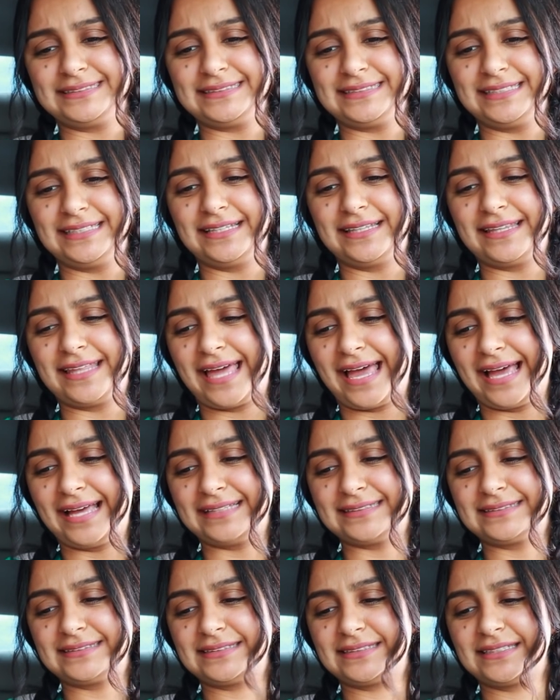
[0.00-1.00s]
see
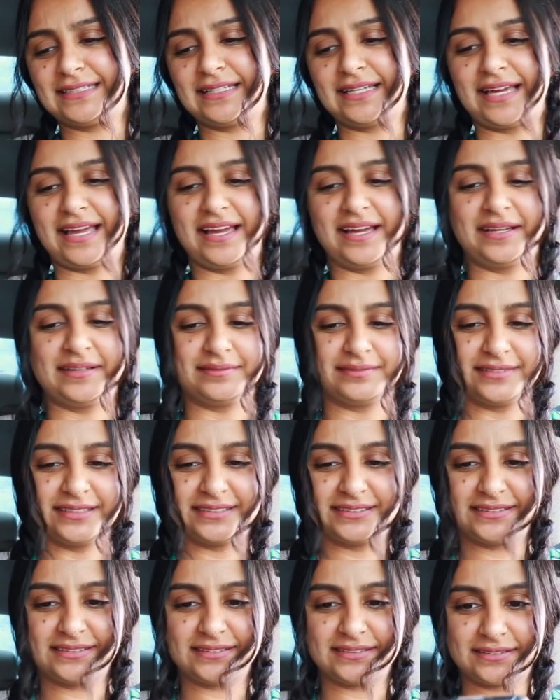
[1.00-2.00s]
that. And
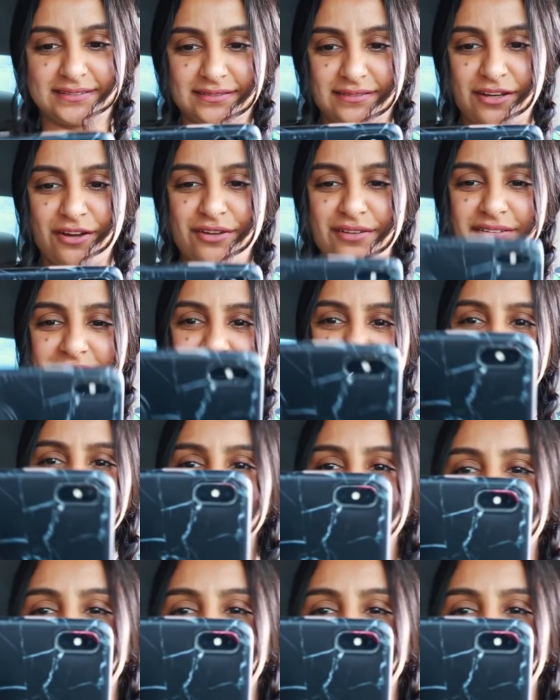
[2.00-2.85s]
this is